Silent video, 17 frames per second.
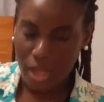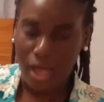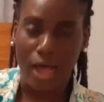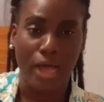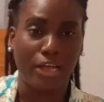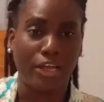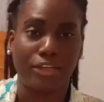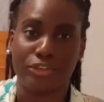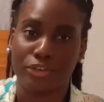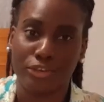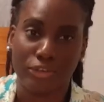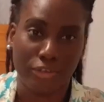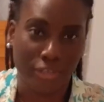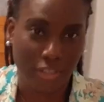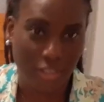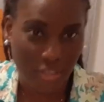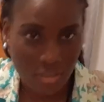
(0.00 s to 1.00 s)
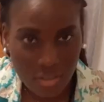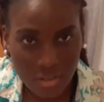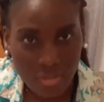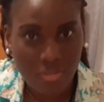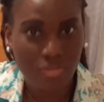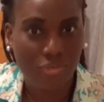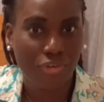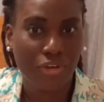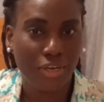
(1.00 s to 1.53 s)
Aya turns
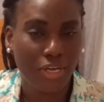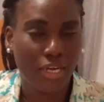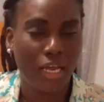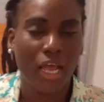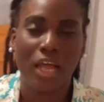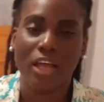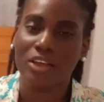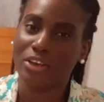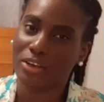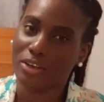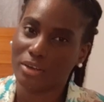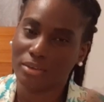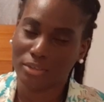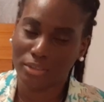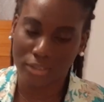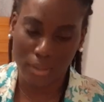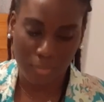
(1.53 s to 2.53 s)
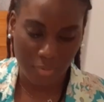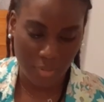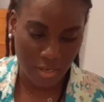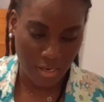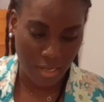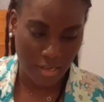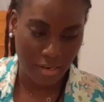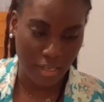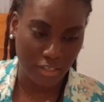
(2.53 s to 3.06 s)
3. You know, something
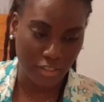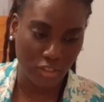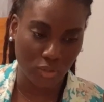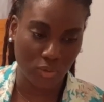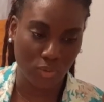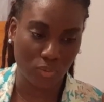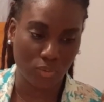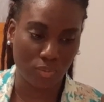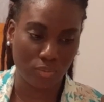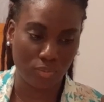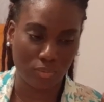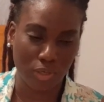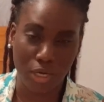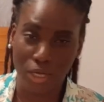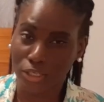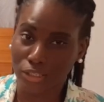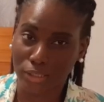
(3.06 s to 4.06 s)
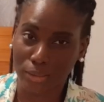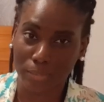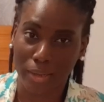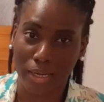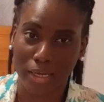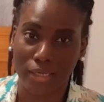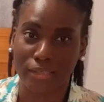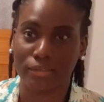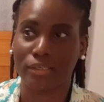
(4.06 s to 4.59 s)
like that. So
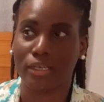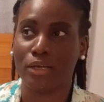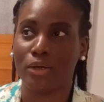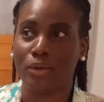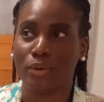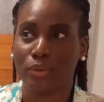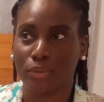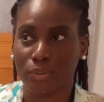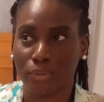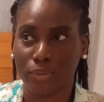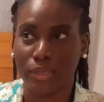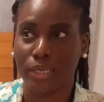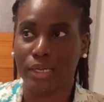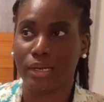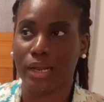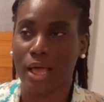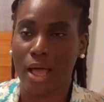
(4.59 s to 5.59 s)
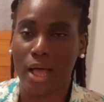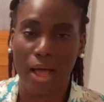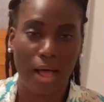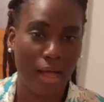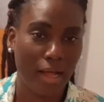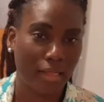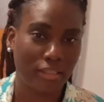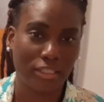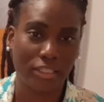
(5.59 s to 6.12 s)
customize clothing,
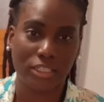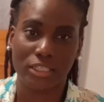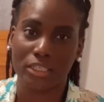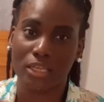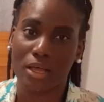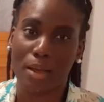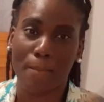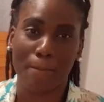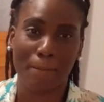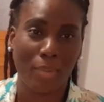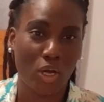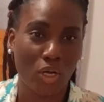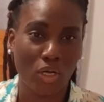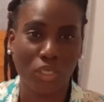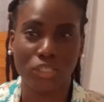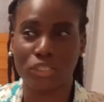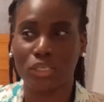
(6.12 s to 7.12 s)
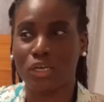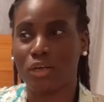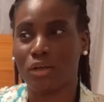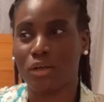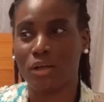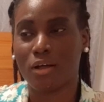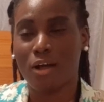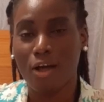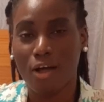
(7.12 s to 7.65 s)
hats, mugs,
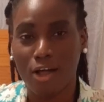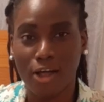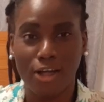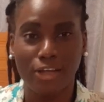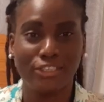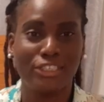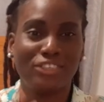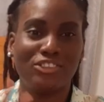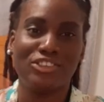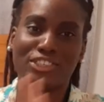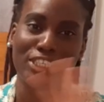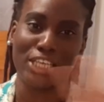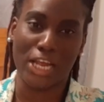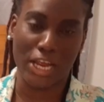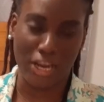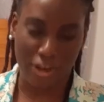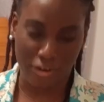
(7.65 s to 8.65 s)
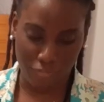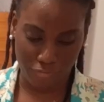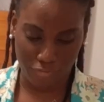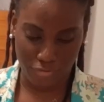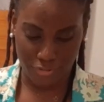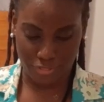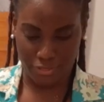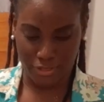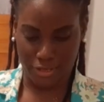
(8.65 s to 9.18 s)
cards, just
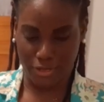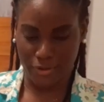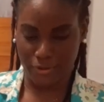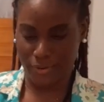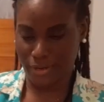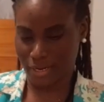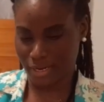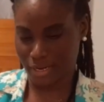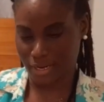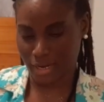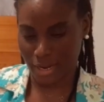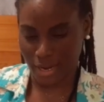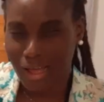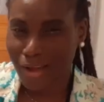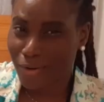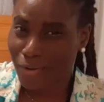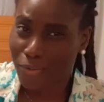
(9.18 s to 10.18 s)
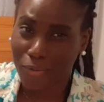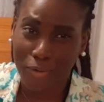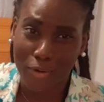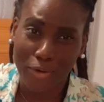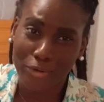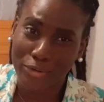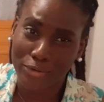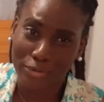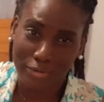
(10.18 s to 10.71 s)
everything, okay? I don't know how
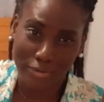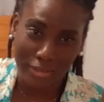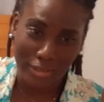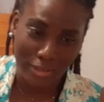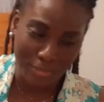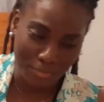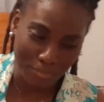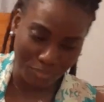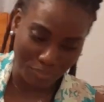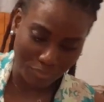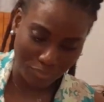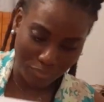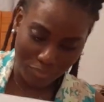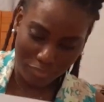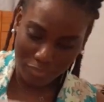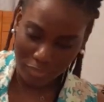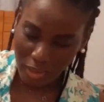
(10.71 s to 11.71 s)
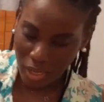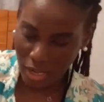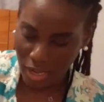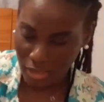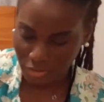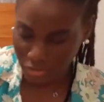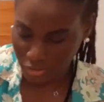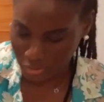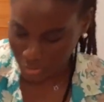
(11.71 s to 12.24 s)
to use it. I
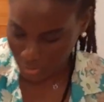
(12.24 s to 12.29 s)
just